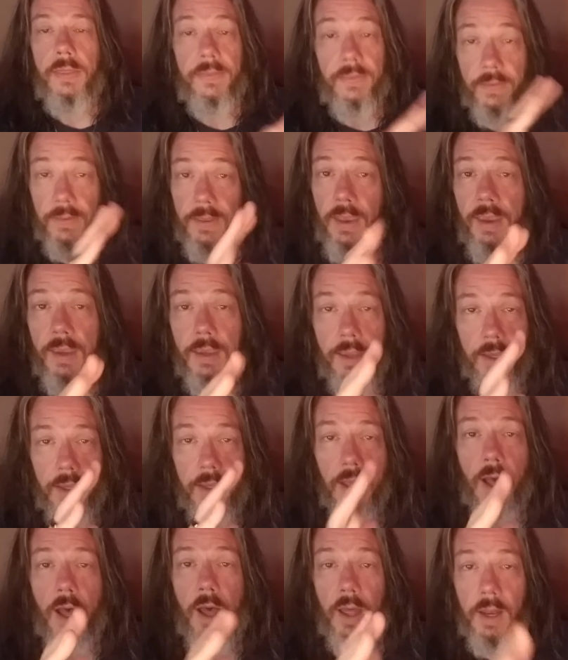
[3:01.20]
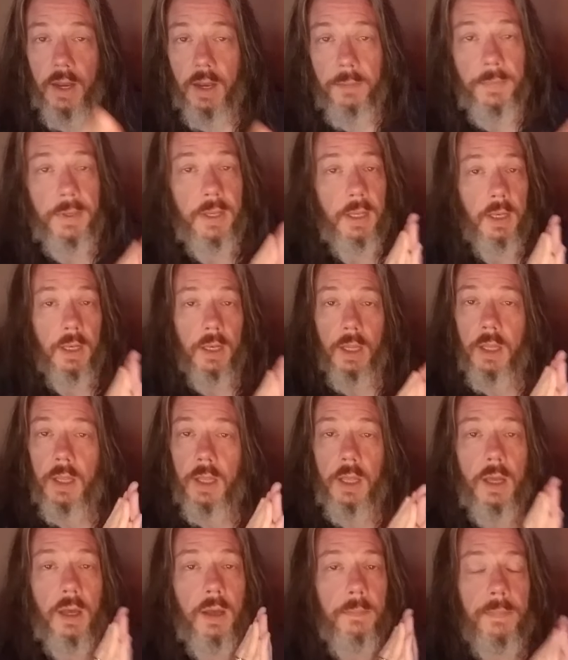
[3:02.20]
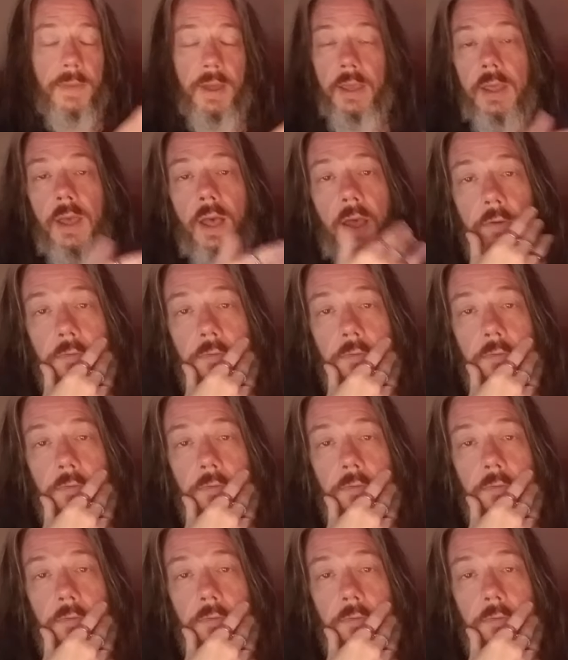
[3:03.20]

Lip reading: thank God, I mean, my gosh,